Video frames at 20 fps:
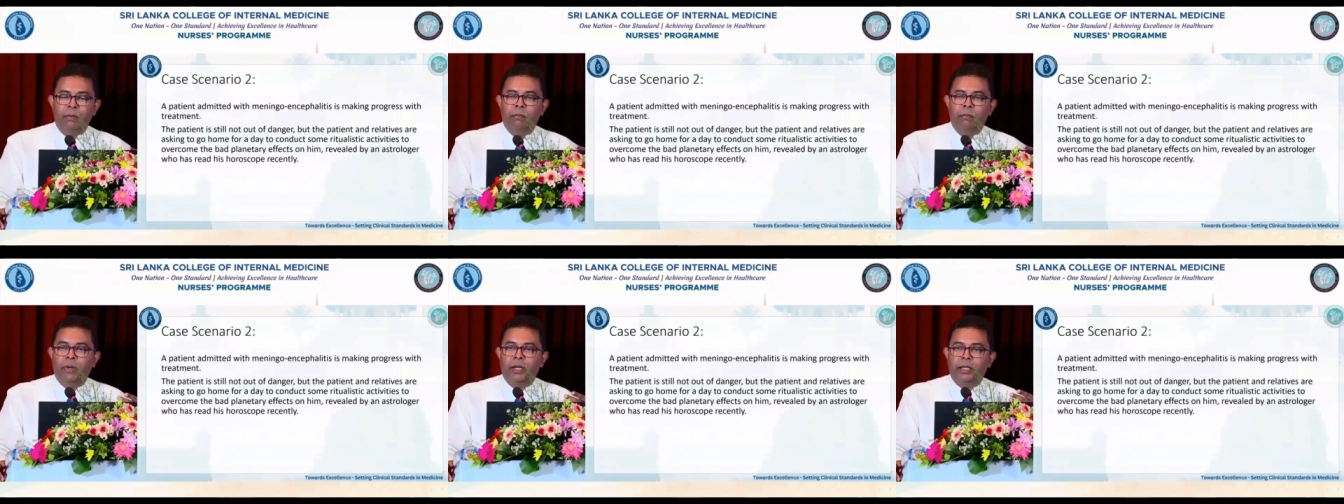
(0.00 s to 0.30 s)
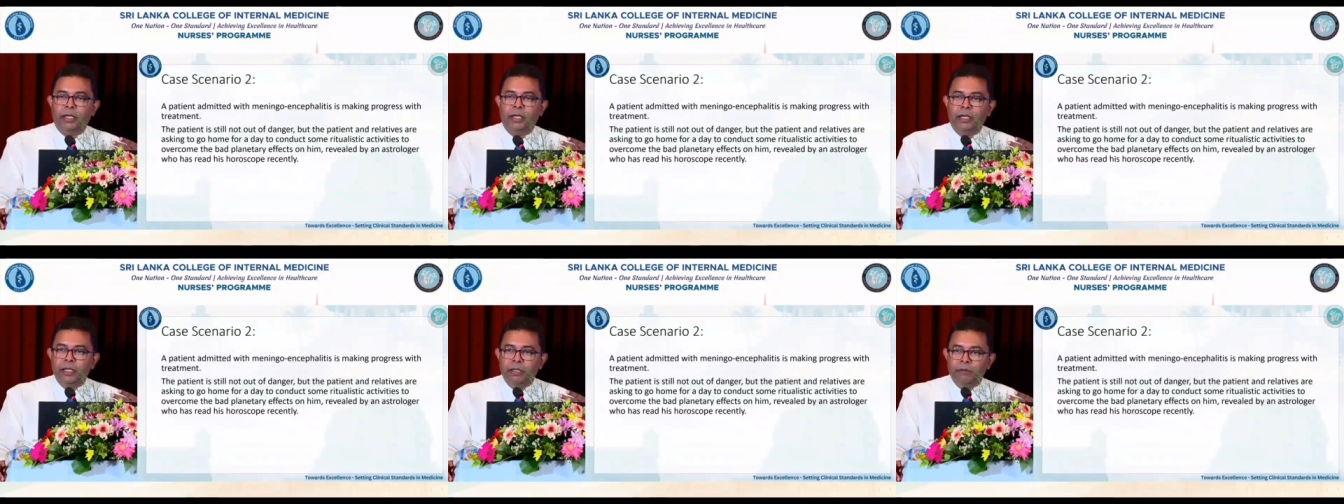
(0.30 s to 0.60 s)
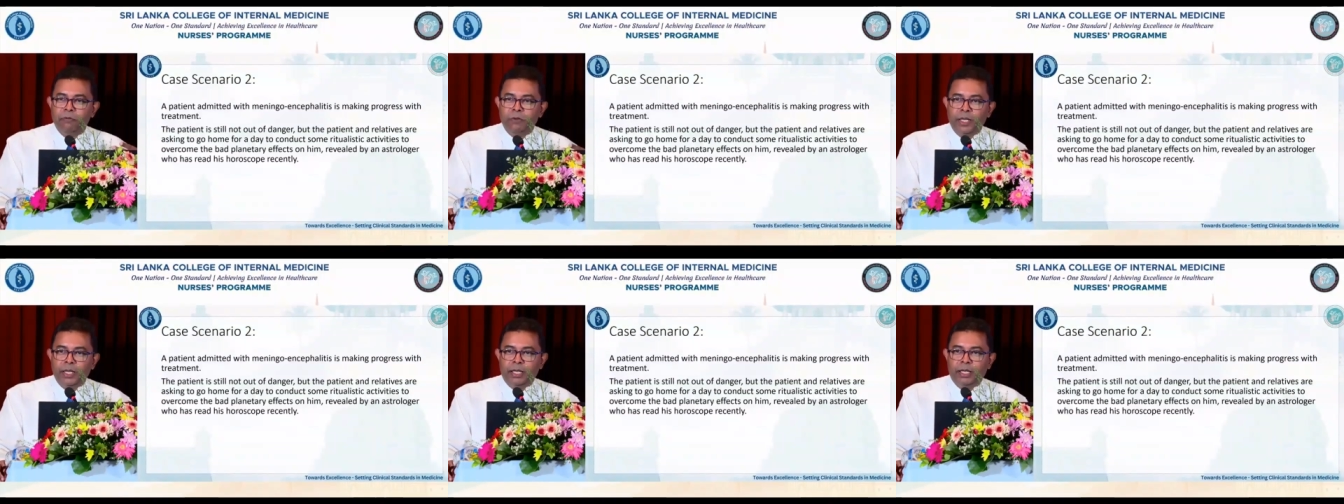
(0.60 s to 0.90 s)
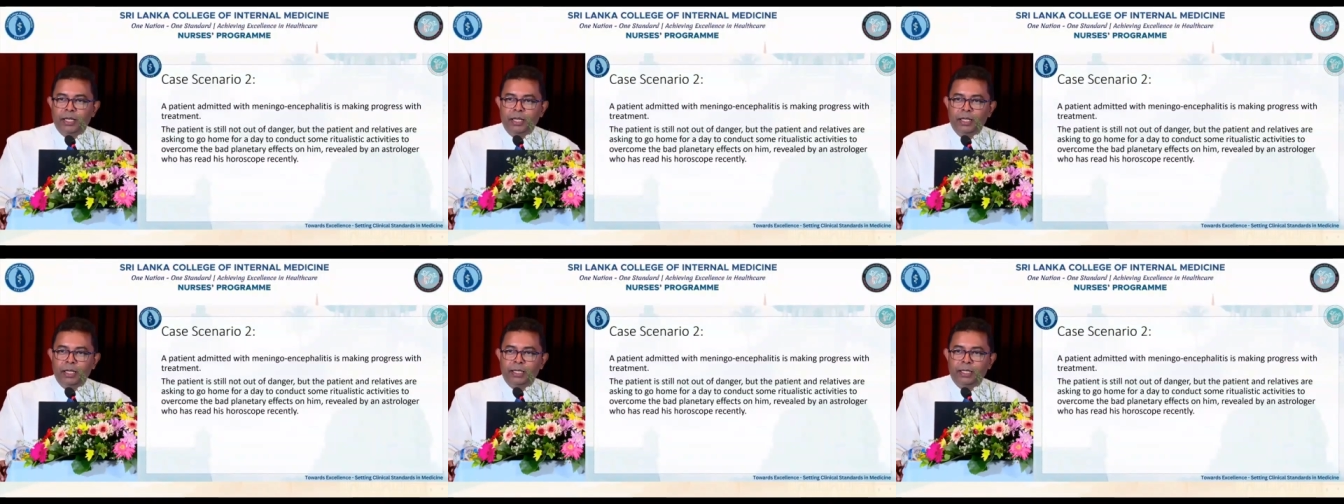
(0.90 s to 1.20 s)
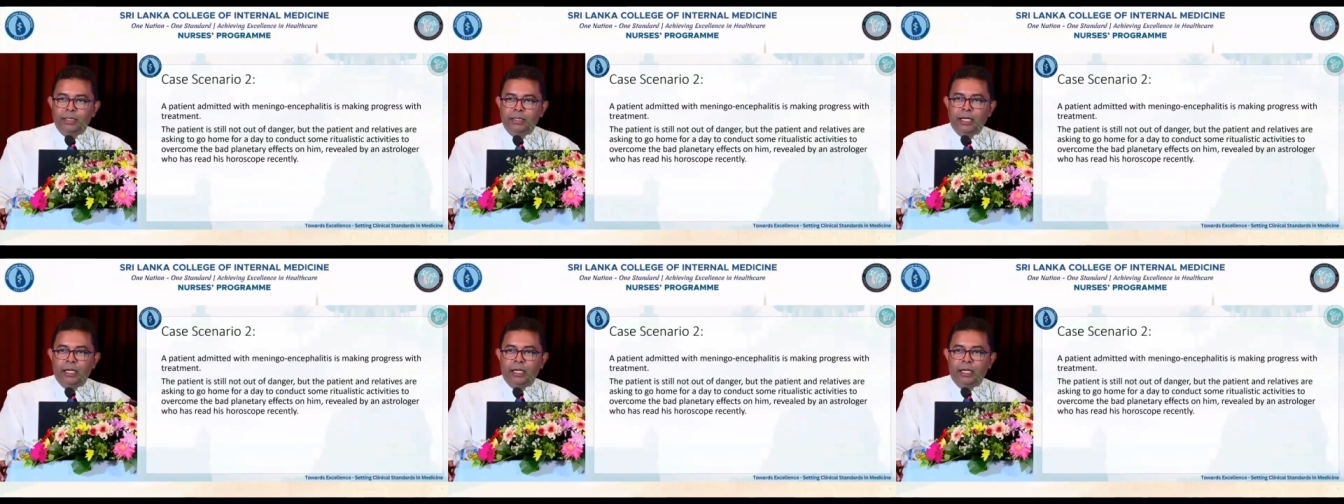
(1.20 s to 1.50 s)
but in a way
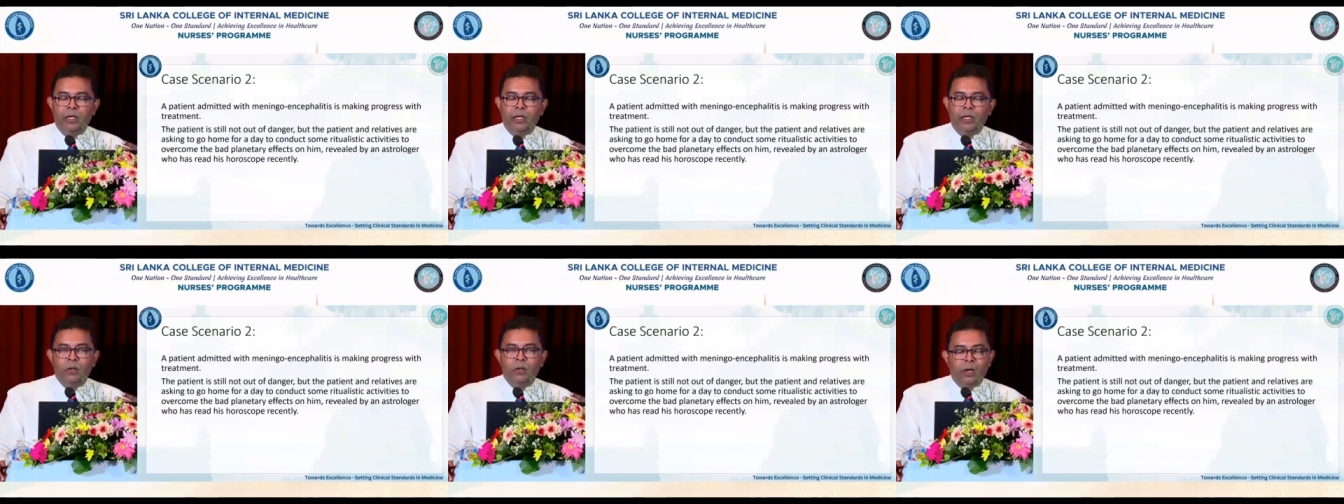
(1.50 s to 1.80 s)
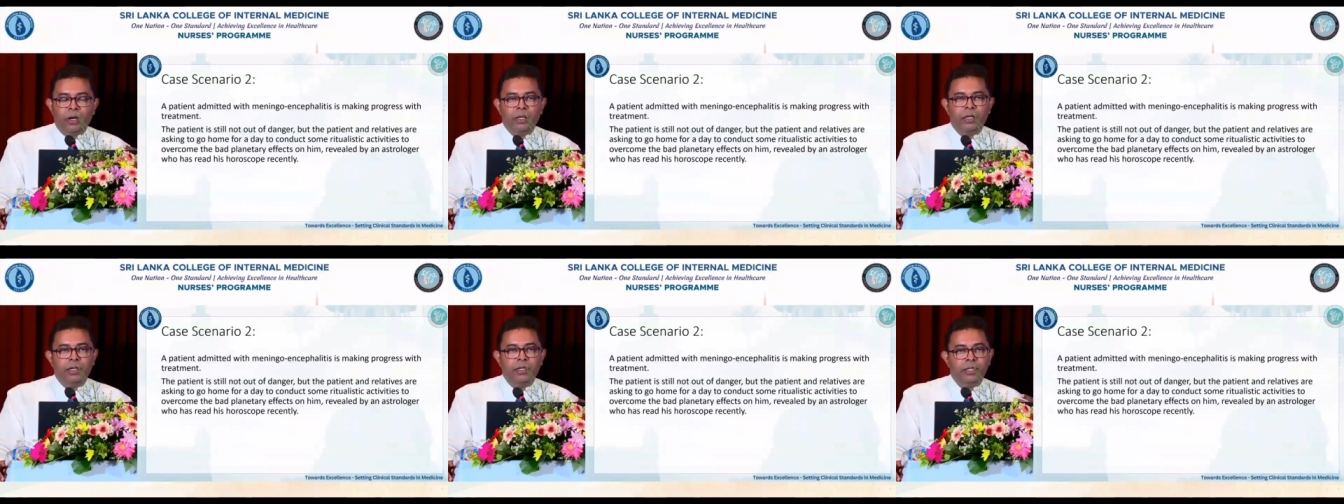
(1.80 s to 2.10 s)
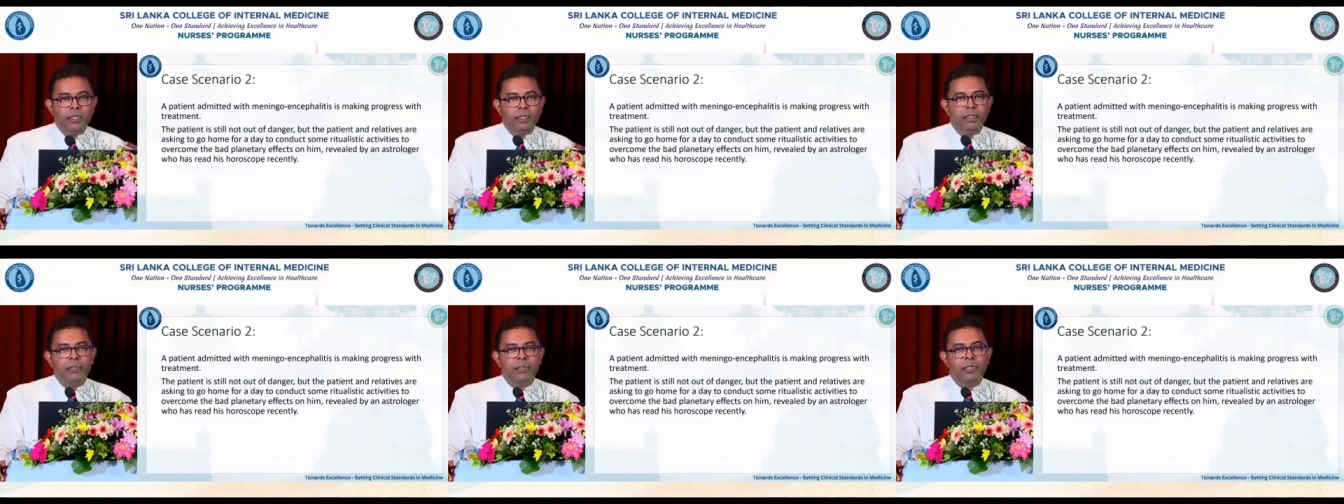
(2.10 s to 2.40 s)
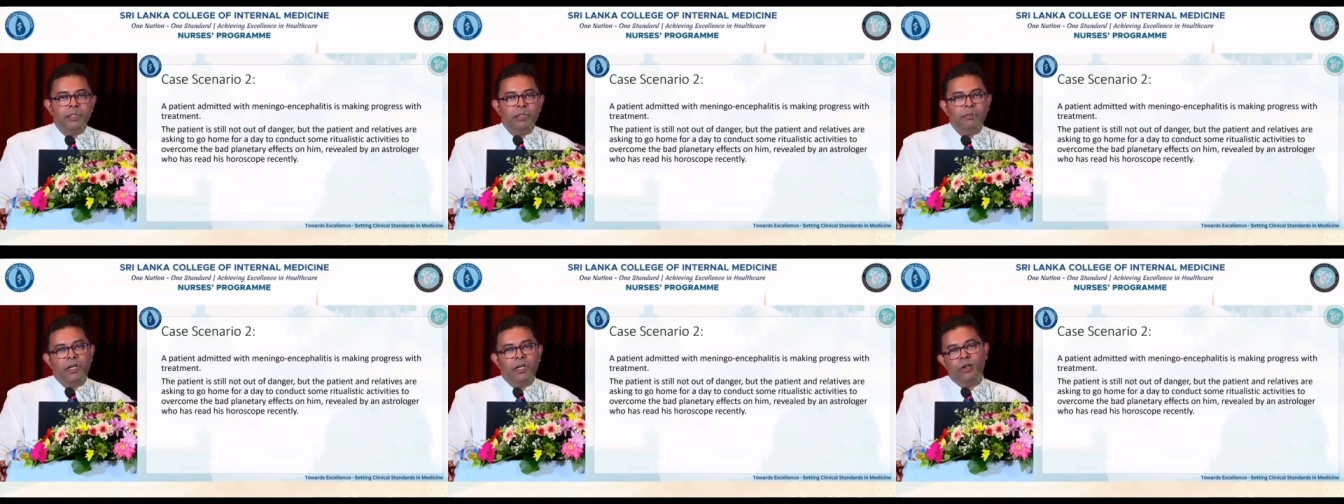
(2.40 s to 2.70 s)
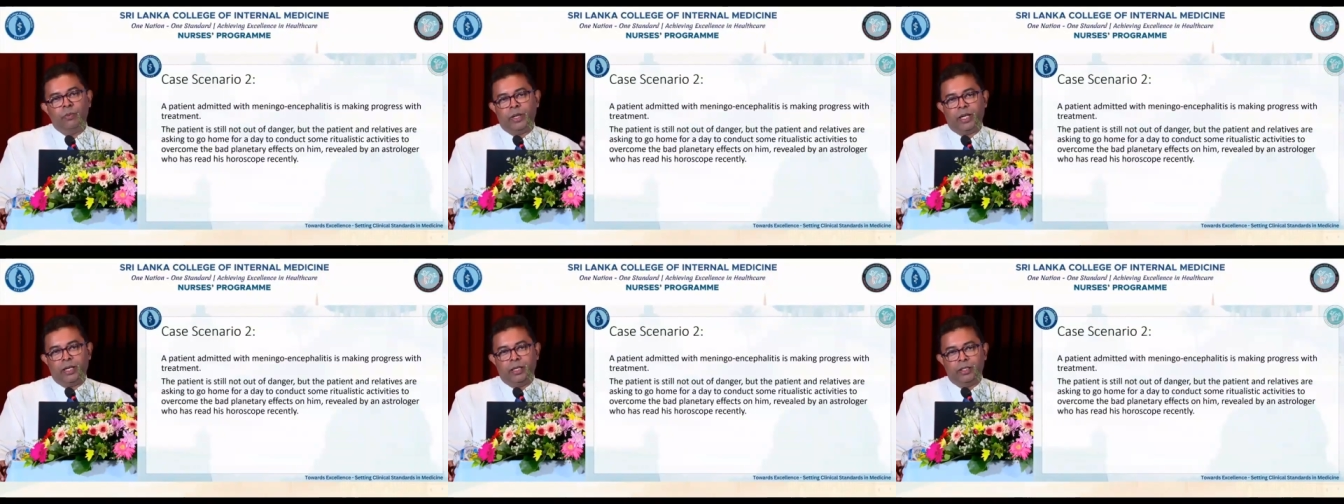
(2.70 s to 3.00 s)
that will not disturb our
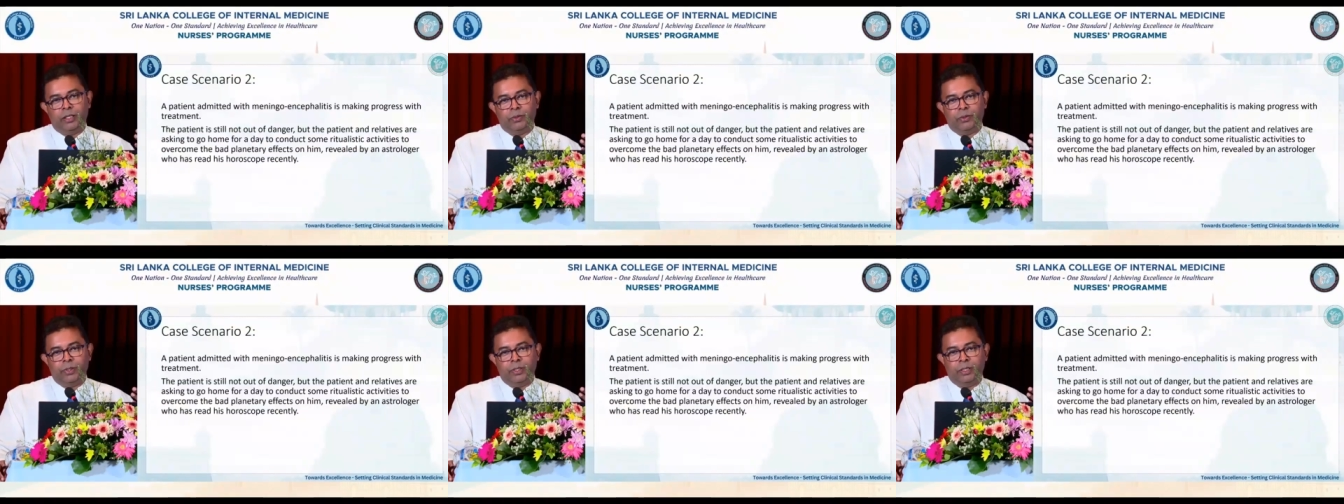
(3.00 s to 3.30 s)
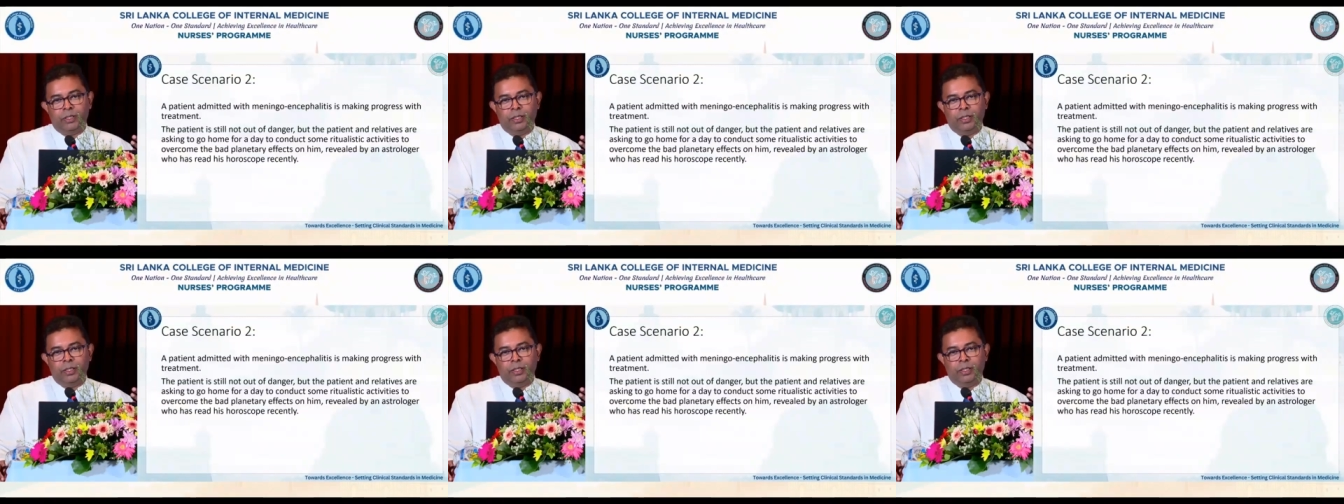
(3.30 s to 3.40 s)
management.